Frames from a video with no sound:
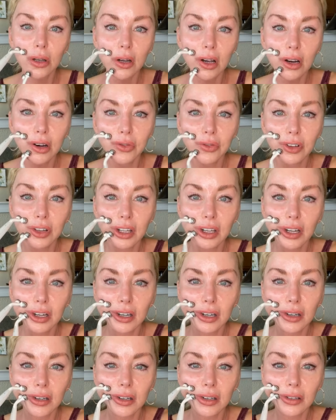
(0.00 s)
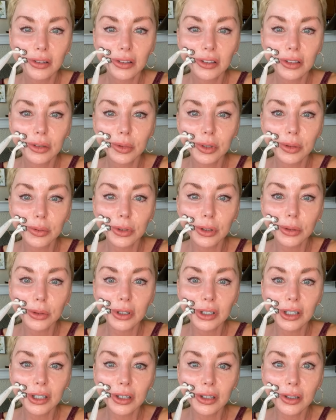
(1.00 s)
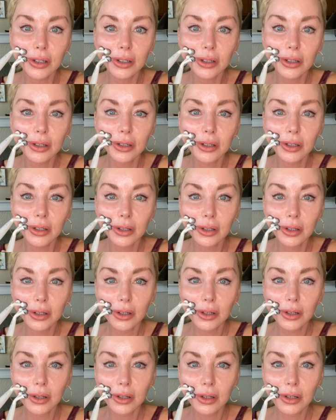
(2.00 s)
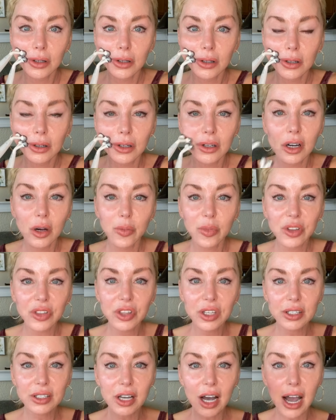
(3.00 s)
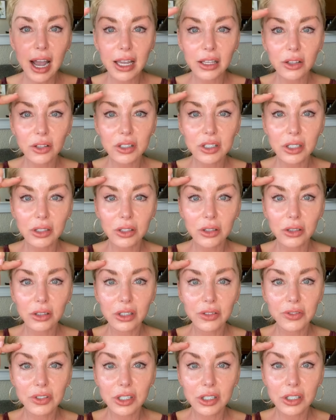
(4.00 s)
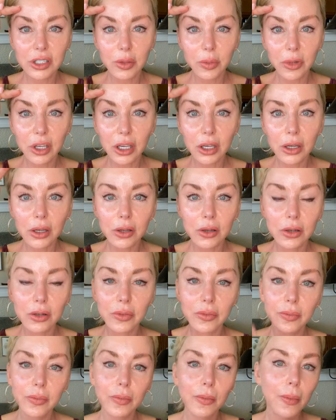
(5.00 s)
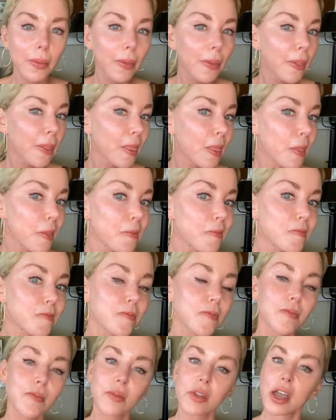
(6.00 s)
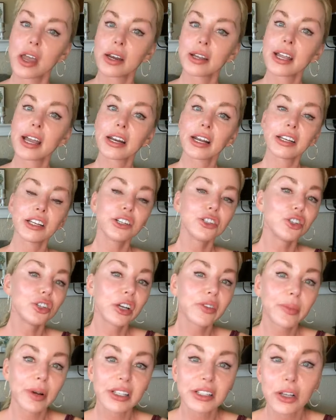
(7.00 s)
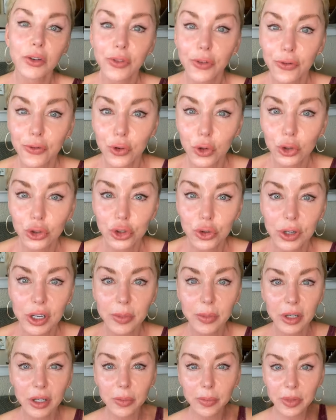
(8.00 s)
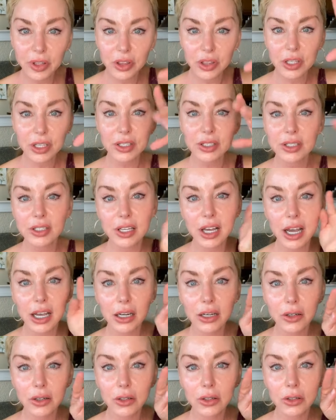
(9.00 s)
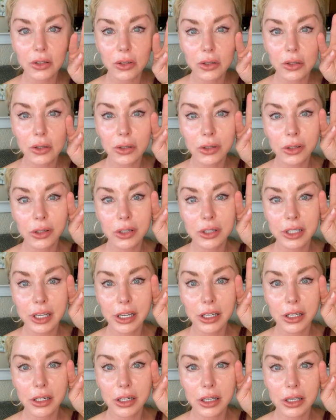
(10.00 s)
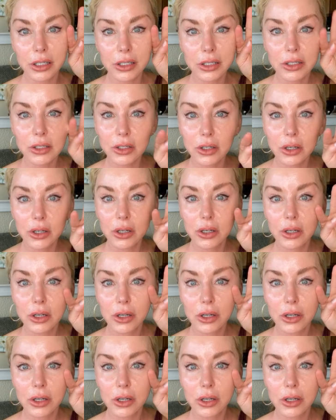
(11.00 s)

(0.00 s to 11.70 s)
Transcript: I kind of feel like I need to do a little bit more work here. But this eye looks a little lifted to me. And again, I didn't give myself a full treatment, but this side looks like it needs